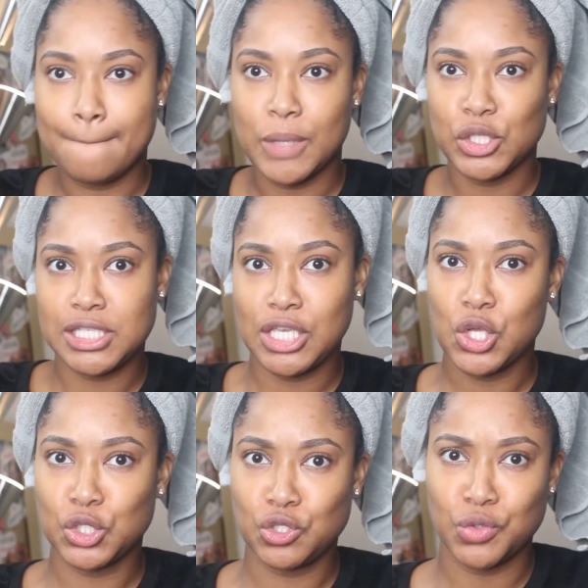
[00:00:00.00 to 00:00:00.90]

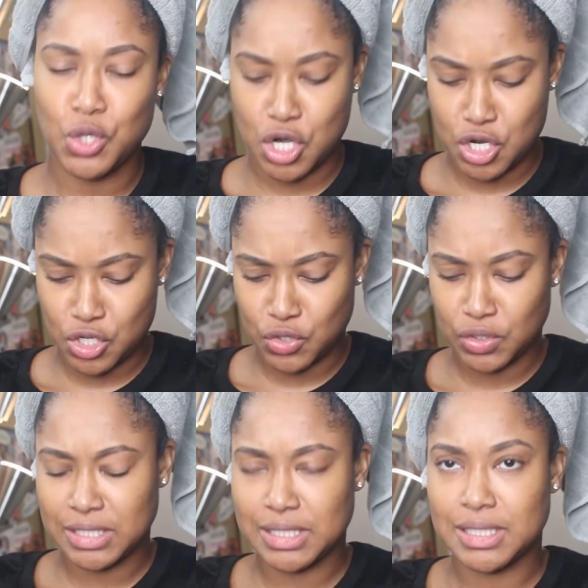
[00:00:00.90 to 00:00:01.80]
multicultural
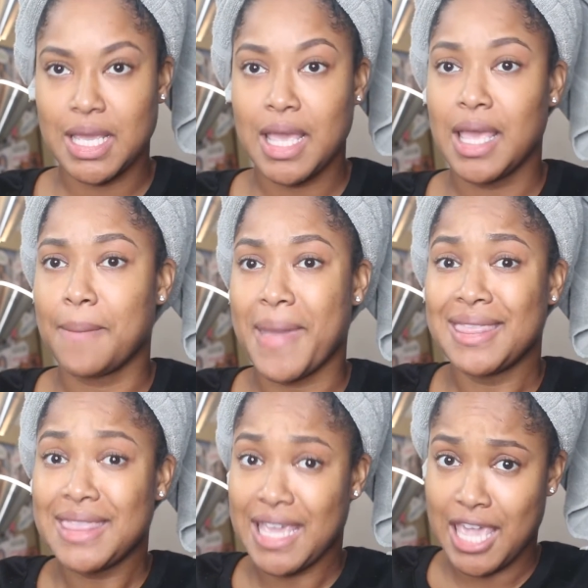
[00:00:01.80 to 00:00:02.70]
girls, my
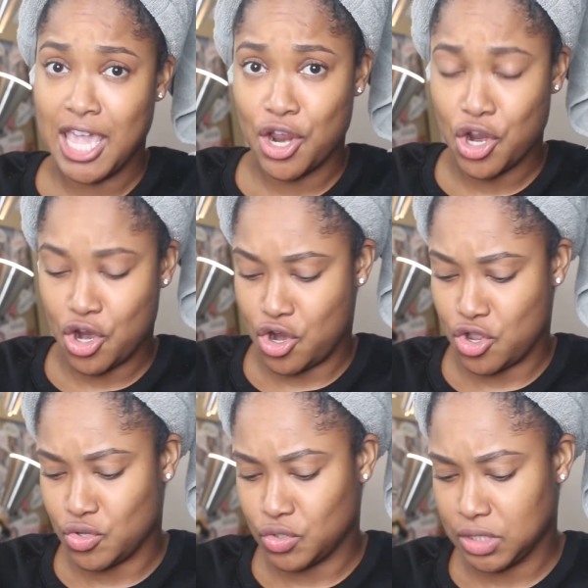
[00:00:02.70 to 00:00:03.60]
thick hair
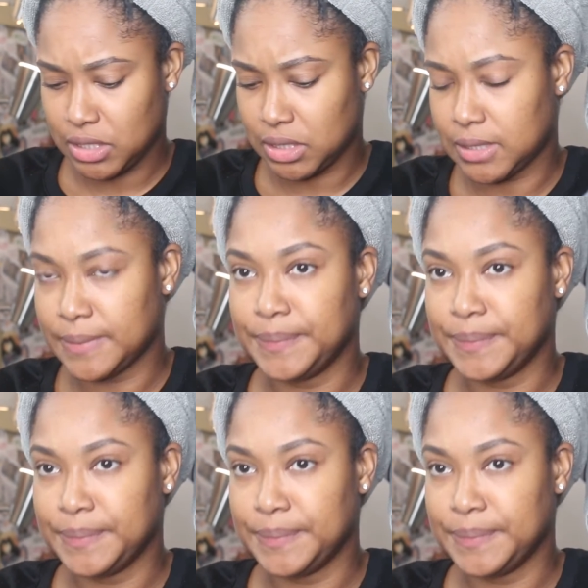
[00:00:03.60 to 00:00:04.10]
girls.